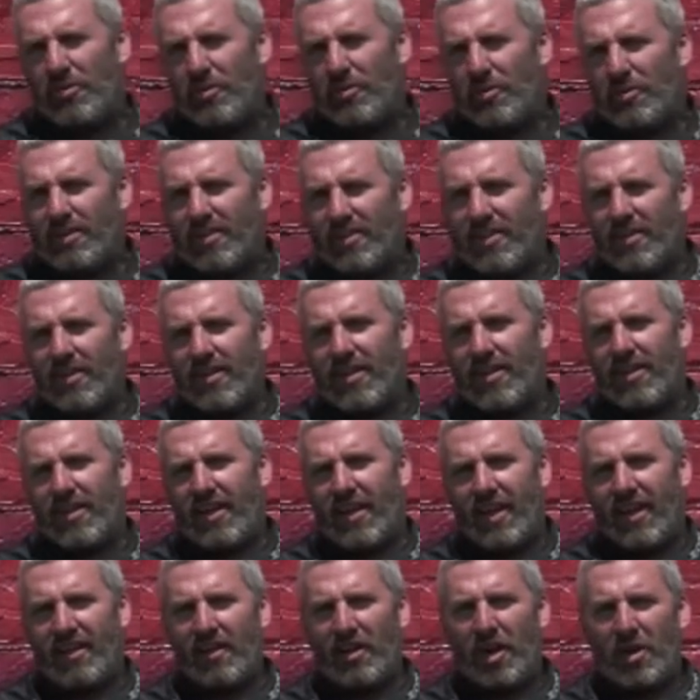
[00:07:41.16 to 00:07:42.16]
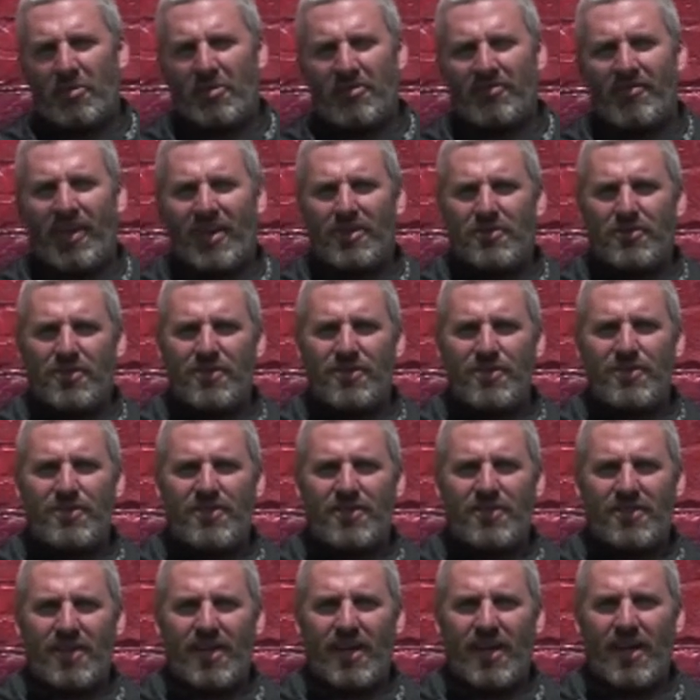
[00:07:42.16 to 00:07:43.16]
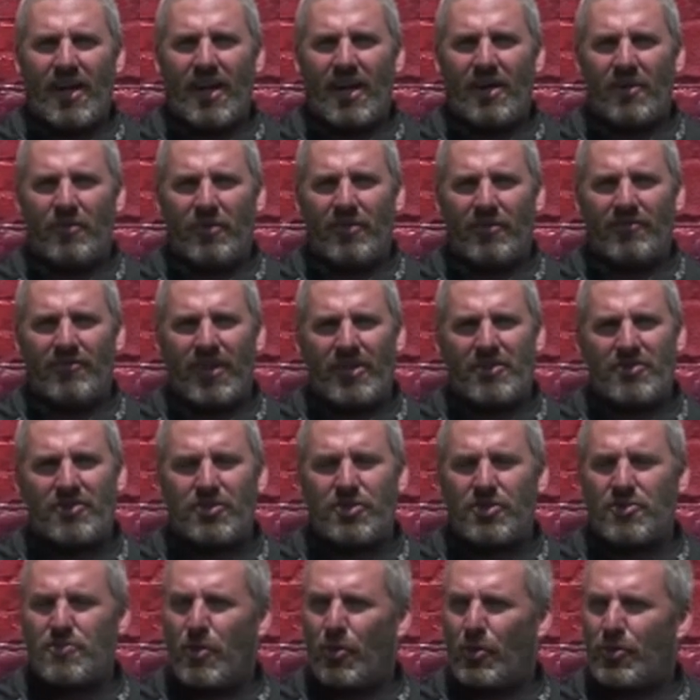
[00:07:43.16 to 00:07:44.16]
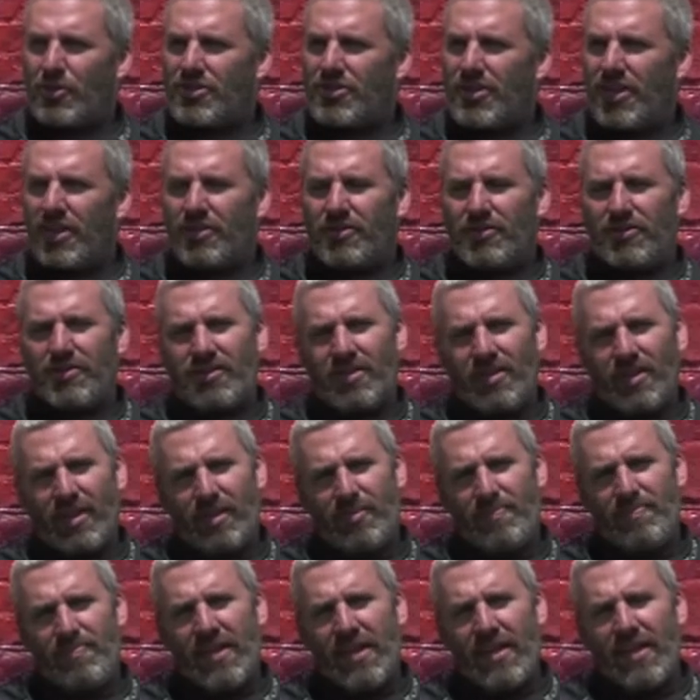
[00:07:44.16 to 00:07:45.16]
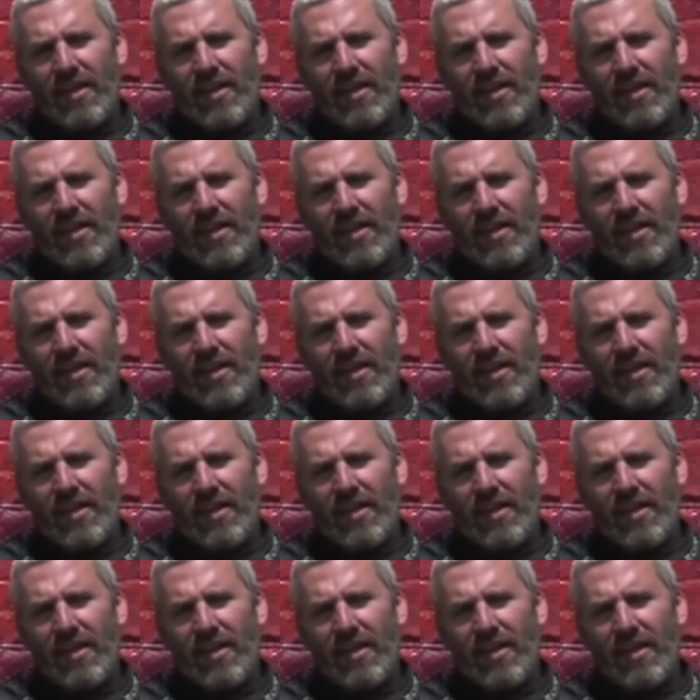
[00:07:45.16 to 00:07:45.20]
With the uh, Canadian Army Veterans. Uh, we're a veterans motorcycle club.